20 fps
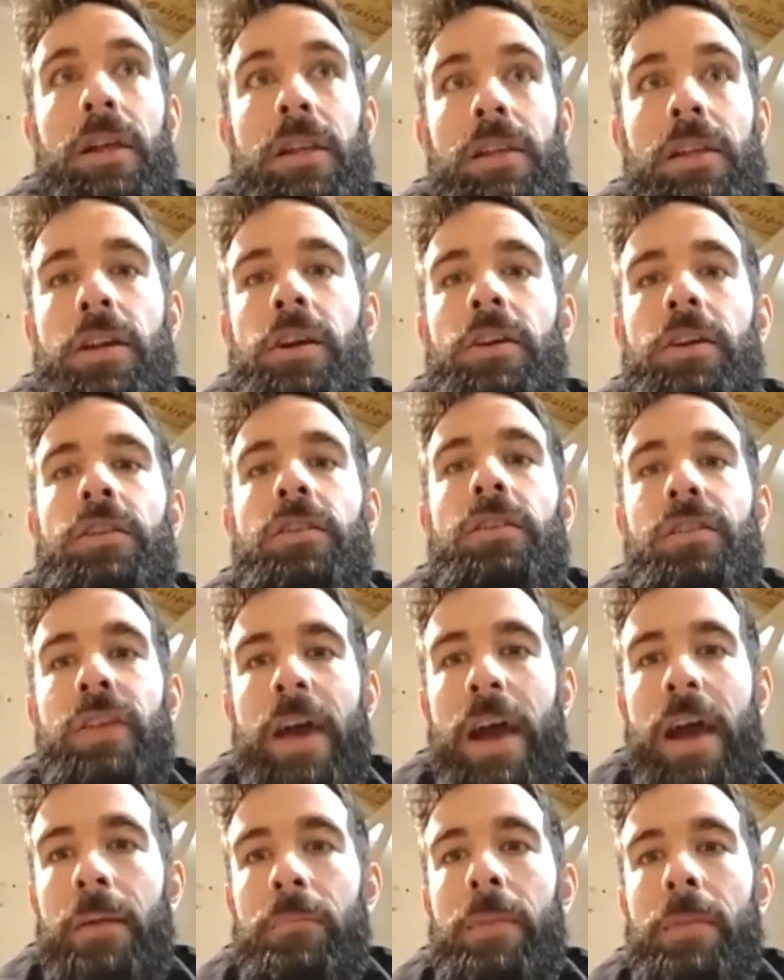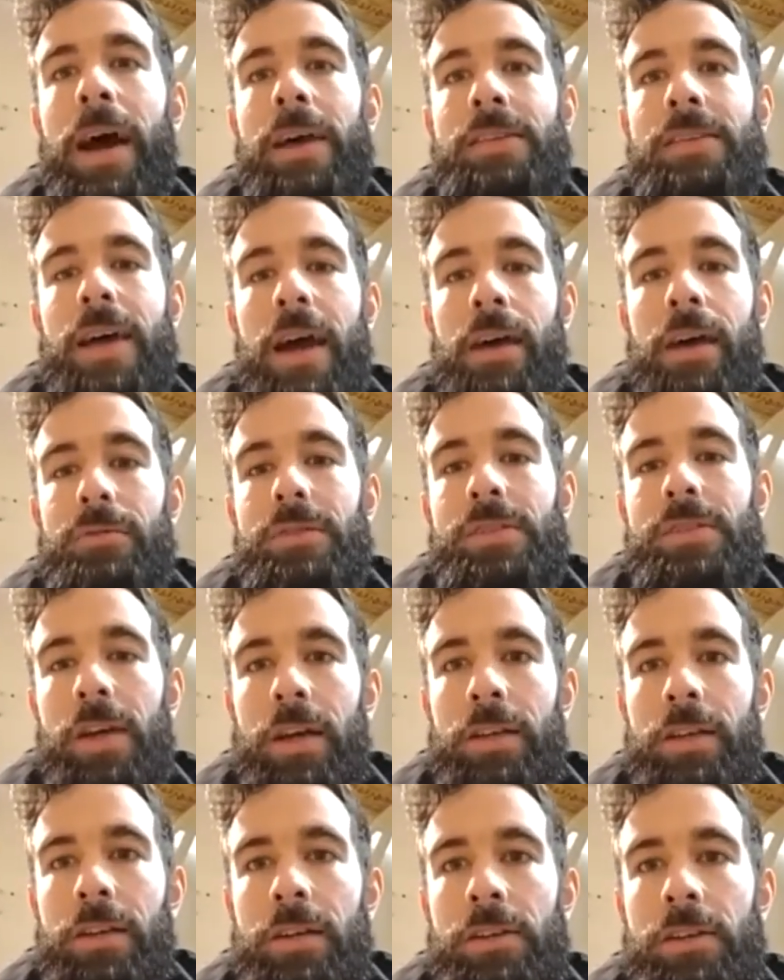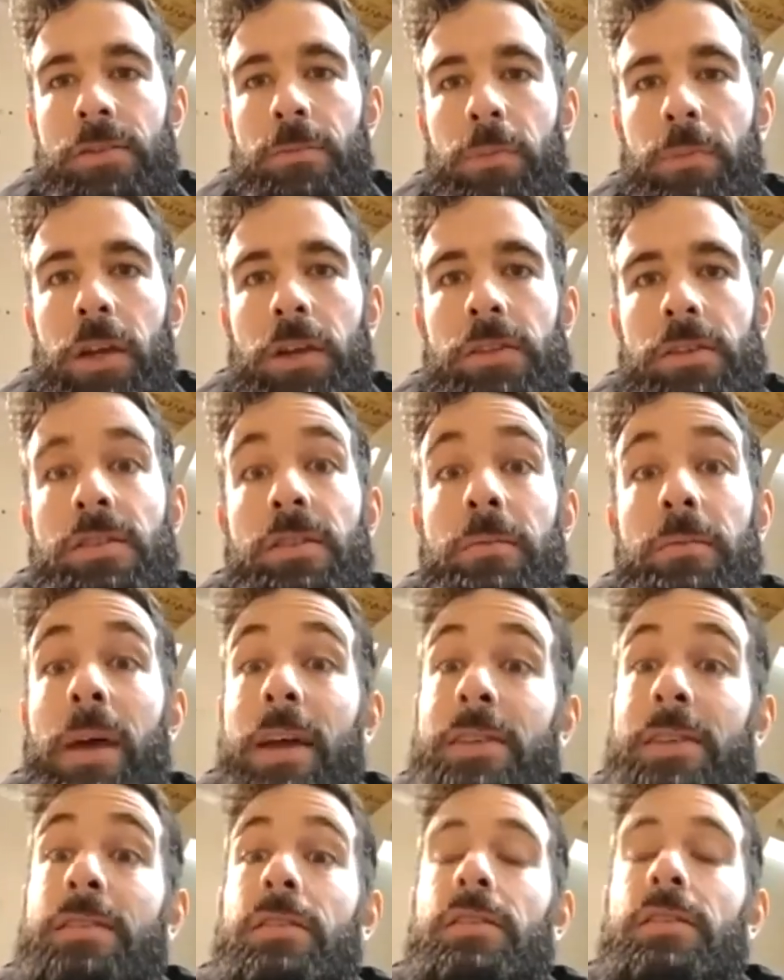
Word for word: clear to them as outsiders because the message,